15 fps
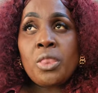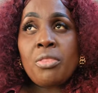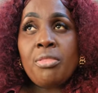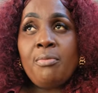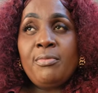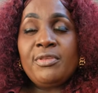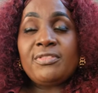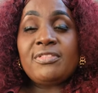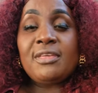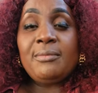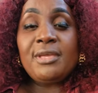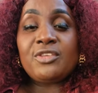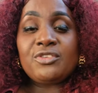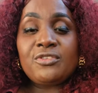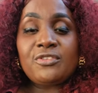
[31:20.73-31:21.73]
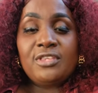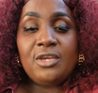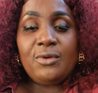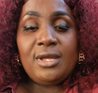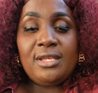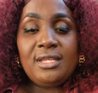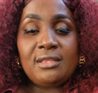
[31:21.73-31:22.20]
And I say, make sure stay
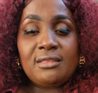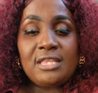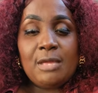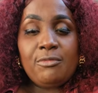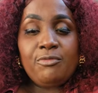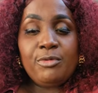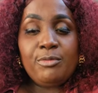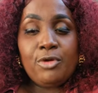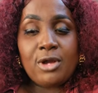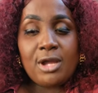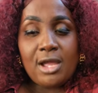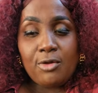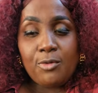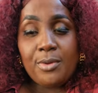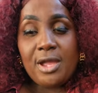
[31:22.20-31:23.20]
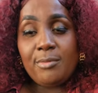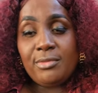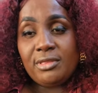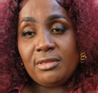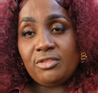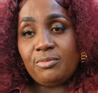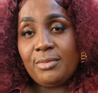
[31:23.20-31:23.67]
one next time if I book her up or
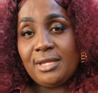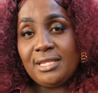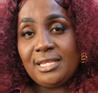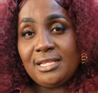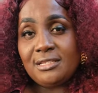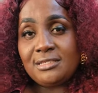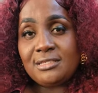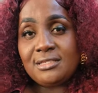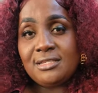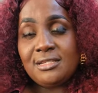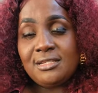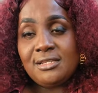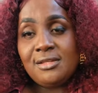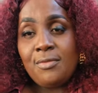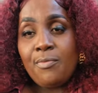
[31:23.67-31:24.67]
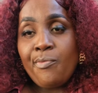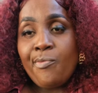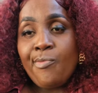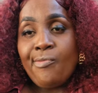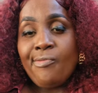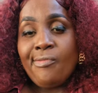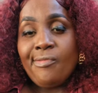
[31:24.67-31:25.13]
Mrs. Madiels.
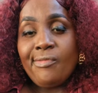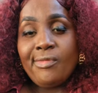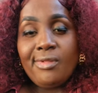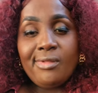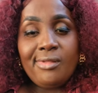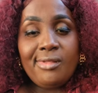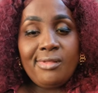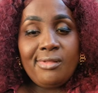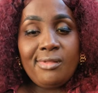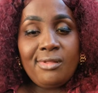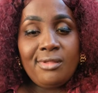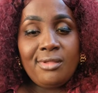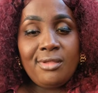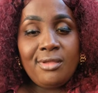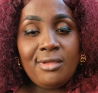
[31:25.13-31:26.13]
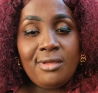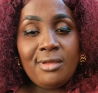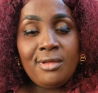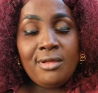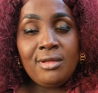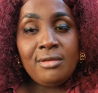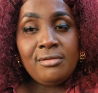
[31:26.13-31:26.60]
Mm
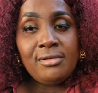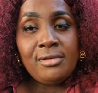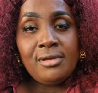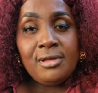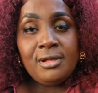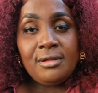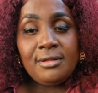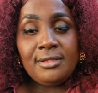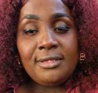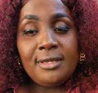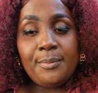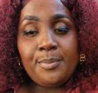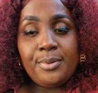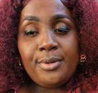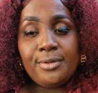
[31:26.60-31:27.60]
hmm Yep.